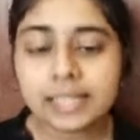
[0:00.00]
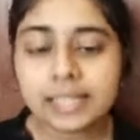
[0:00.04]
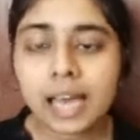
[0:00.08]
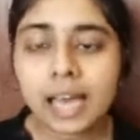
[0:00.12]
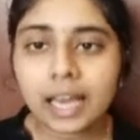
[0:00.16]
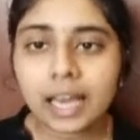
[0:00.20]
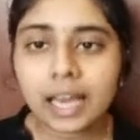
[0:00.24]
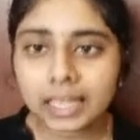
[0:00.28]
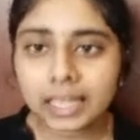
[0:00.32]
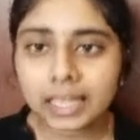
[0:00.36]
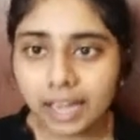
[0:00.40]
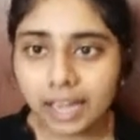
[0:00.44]

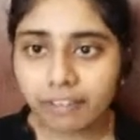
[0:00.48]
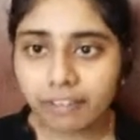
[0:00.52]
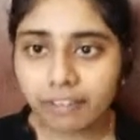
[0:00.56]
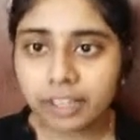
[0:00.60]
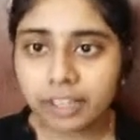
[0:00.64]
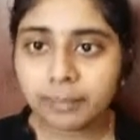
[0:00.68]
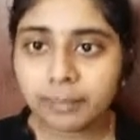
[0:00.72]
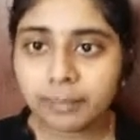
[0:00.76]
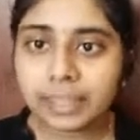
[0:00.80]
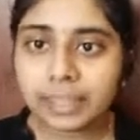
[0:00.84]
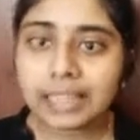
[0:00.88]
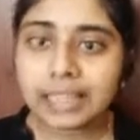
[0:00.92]

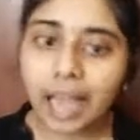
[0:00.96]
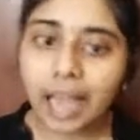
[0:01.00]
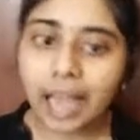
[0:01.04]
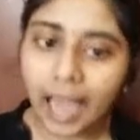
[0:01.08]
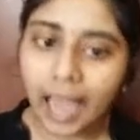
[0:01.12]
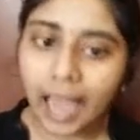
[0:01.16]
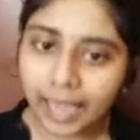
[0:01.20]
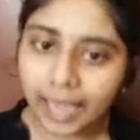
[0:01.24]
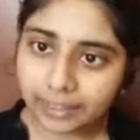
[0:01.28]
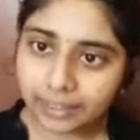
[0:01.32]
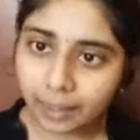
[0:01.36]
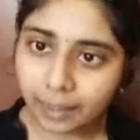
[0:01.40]
government and
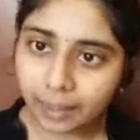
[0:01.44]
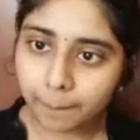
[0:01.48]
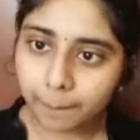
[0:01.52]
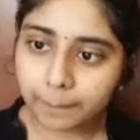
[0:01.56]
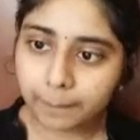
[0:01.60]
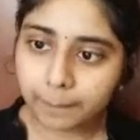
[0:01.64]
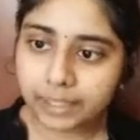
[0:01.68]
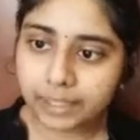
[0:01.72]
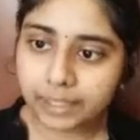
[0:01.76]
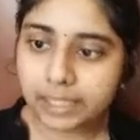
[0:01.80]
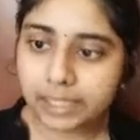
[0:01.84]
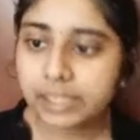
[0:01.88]

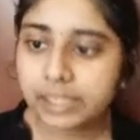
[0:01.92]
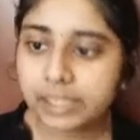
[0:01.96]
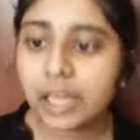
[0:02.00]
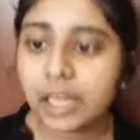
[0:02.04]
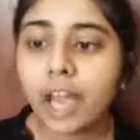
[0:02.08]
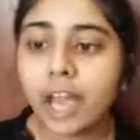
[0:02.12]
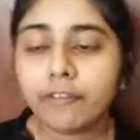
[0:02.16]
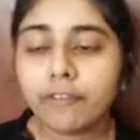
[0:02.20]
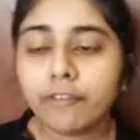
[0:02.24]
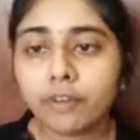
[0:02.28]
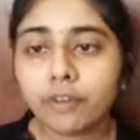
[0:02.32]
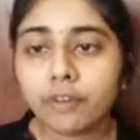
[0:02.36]
companies
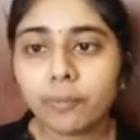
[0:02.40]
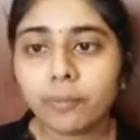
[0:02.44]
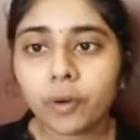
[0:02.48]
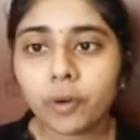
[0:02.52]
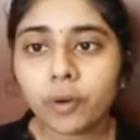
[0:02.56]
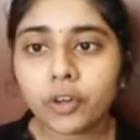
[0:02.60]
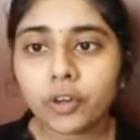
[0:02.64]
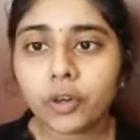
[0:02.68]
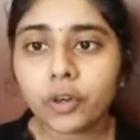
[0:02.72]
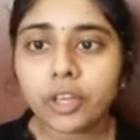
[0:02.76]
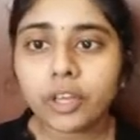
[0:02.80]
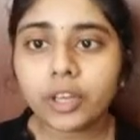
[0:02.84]
for
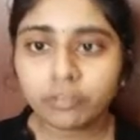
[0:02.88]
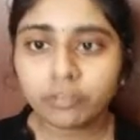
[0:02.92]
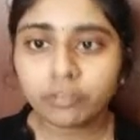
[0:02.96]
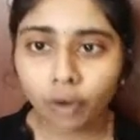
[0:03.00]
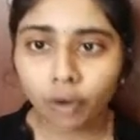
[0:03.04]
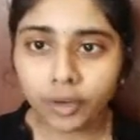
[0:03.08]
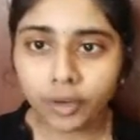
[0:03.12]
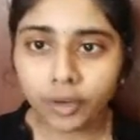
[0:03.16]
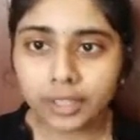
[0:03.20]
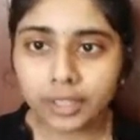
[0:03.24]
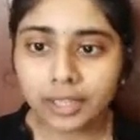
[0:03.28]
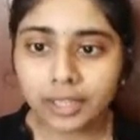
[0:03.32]
borrowing
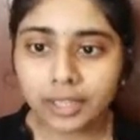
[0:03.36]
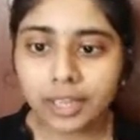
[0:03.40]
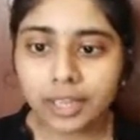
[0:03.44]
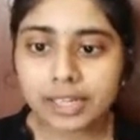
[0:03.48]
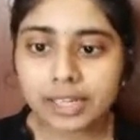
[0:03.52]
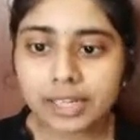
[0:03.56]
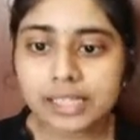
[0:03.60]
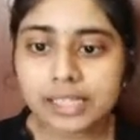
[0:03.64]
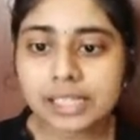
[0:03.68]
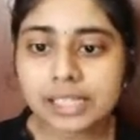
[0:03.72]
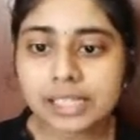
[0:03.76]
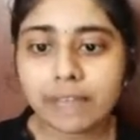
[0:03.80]
foreign
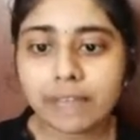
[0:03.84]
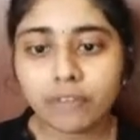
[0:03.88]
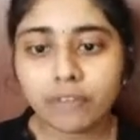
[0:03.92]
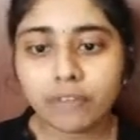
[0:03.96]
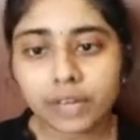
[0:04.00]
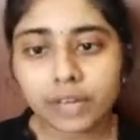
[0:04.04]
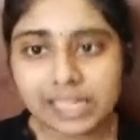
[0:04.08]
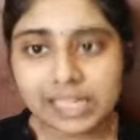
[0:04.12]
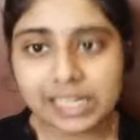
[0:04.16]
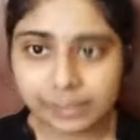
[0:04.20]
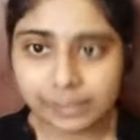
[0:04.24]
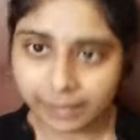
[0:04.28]
currency for a
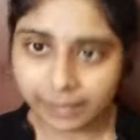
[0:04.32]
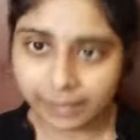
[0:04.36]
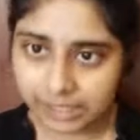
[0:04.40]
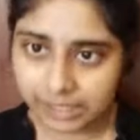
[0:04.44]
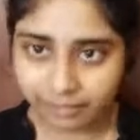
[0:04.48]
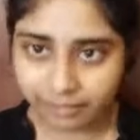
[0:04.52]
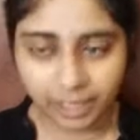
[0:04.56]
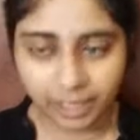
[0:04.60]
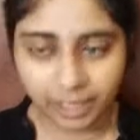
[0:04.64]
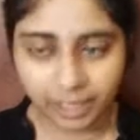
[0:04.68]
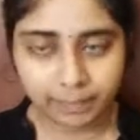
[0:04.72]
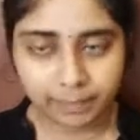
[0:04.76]

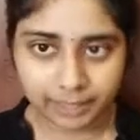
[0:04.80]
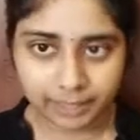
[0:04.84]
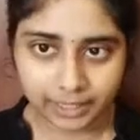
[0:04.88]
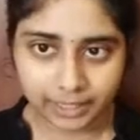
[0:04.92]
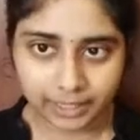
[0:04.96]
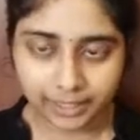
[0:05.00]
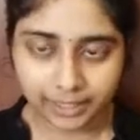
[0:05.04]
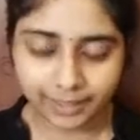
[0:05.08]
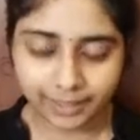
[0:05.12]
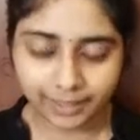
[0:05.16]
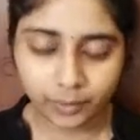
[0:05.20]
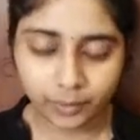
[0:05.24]
specified period.
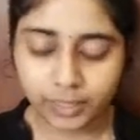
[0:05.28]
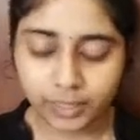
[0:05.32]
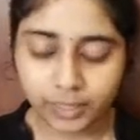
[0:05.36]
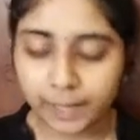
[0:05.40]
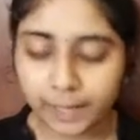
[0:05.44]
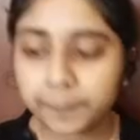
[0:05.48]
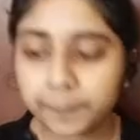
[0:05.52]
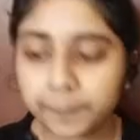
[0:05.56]
Okay.